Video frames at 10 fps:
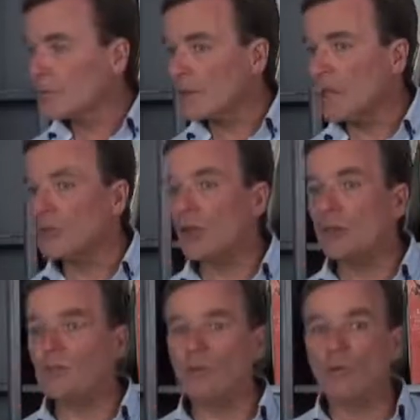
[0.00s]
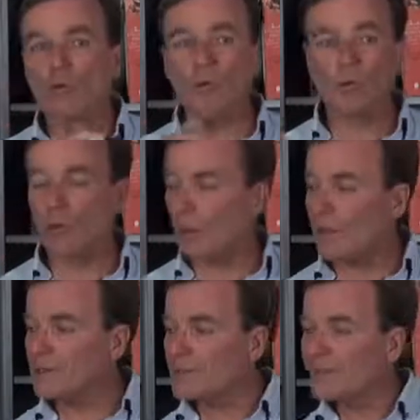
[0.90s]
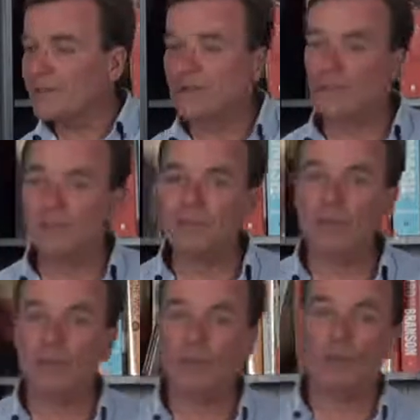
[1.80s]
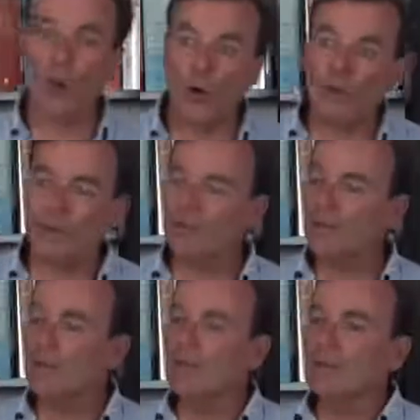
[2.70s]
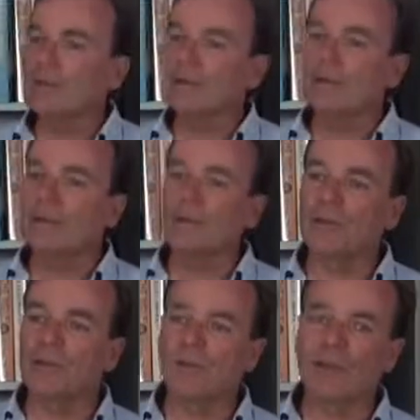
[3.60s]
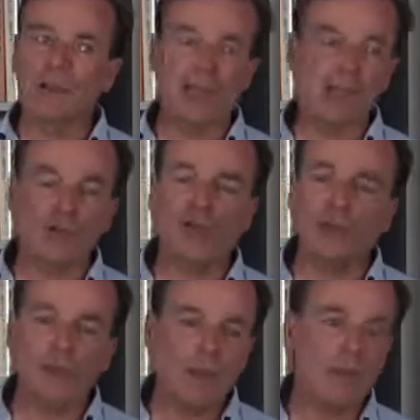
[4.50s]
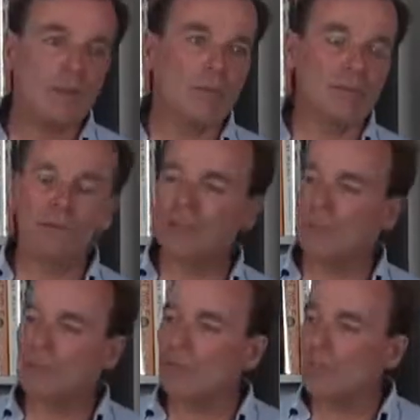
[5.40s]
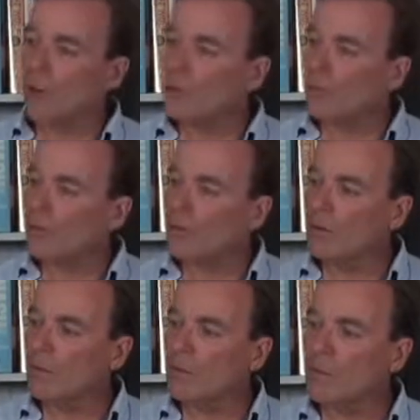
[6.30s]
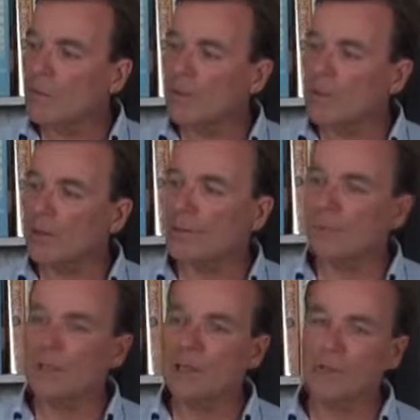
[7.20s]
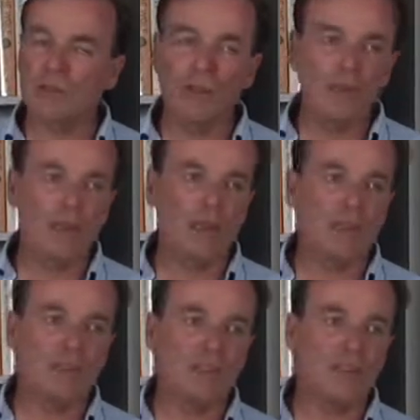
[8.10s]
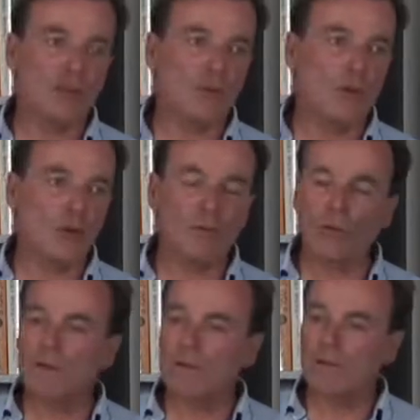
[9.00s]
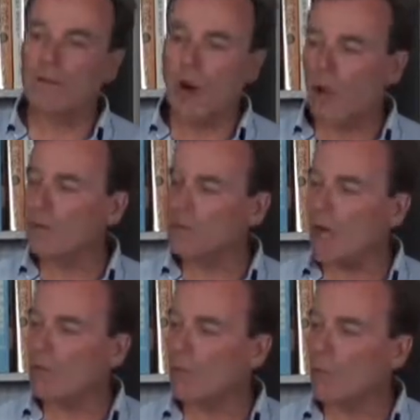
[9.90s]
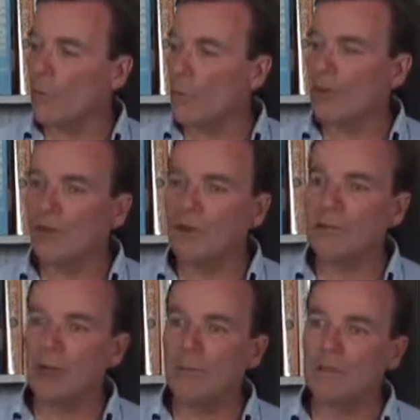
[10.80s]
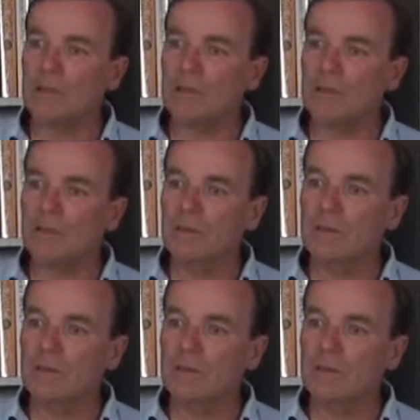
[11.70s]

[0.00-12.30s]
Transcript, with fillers: Now in terms of your employers, those who are that work, do you feel that strongly about the business that you work for? Are you, is, you know, the business you work for, is it a five star or 4.9 star business?